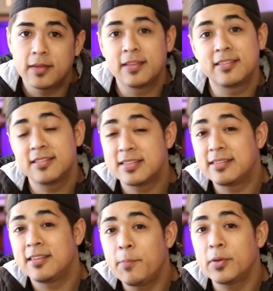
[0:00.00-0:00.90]
This is the
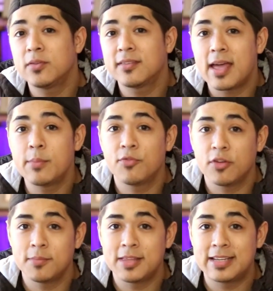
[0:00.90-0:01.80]
typical time
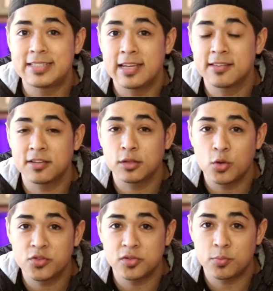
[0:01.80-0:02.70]
frame that it takes to
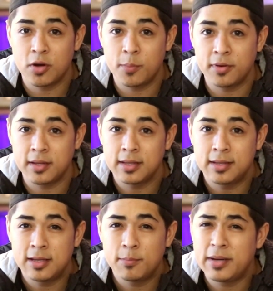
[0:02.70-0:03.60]
close on a property,
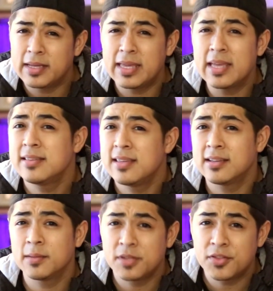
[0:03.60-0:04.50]
but it can
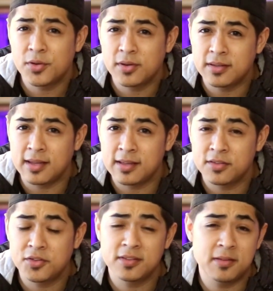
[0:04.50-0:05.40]
take up to 30
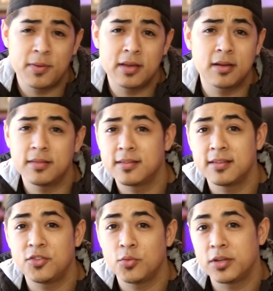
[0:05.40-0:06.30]
days just depending on the
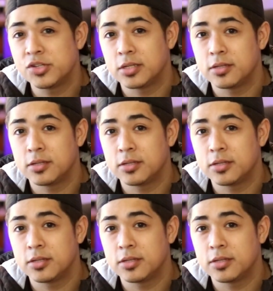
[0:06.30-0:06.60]
situation.